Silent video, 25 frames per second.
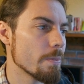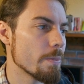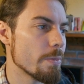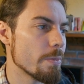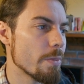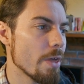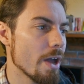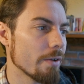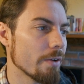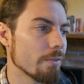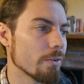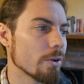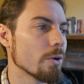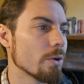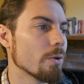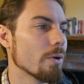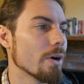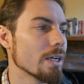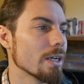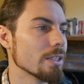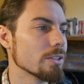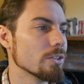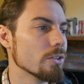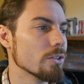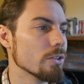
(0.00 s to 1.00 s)
that
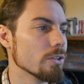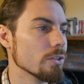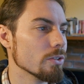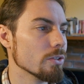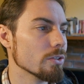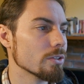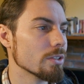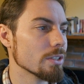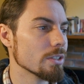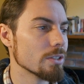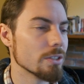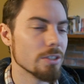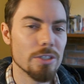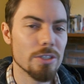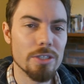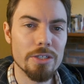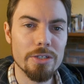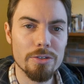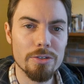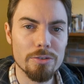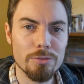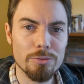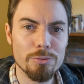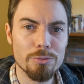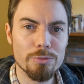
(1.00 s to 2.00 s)
requires you to use this
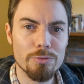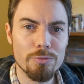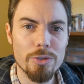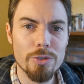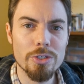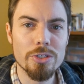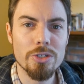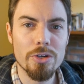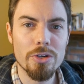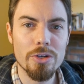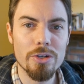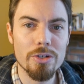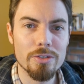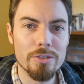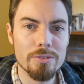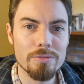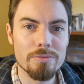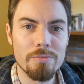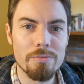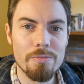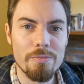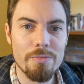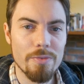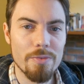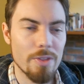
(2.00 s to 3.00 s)
yield
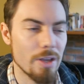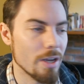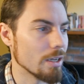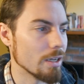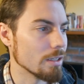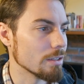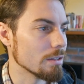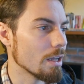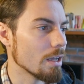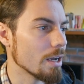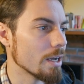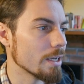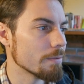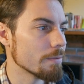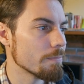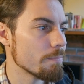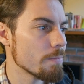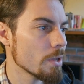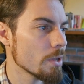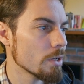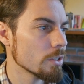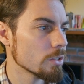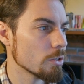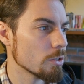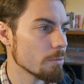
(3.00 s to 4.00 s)
return line.
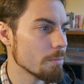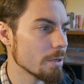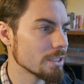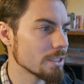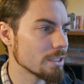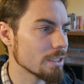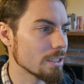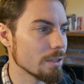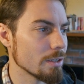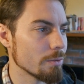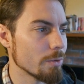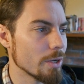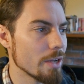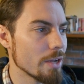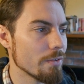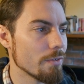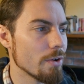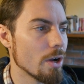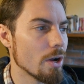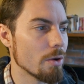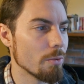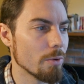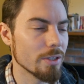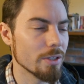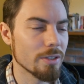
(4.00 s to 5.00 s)
So basically, whenever
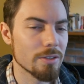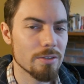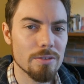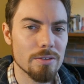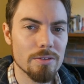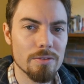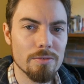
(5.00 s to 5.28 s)
I want